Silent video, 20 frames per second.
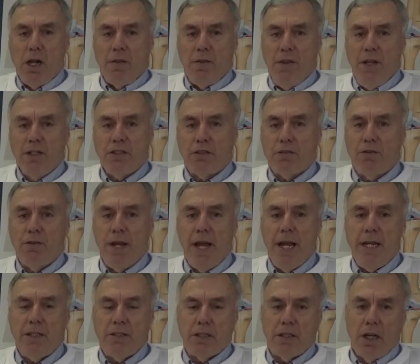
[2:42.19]
This
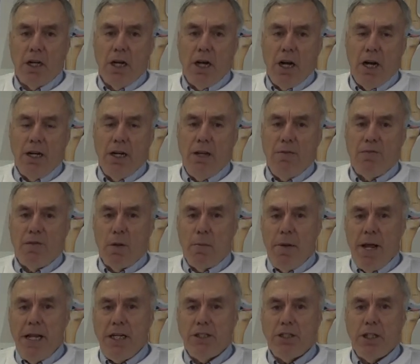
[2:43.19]
creates an
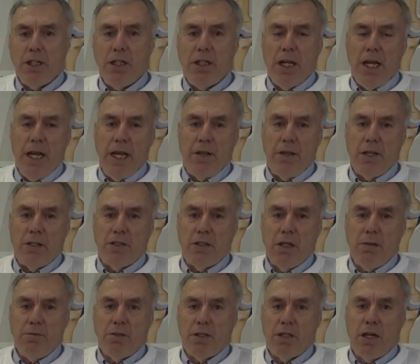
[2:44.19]
inflammation, and the
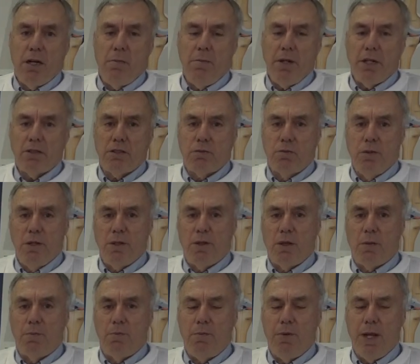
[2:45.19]
stem cell mixed with
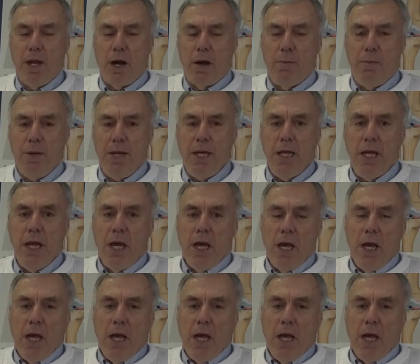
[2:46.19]
the PRP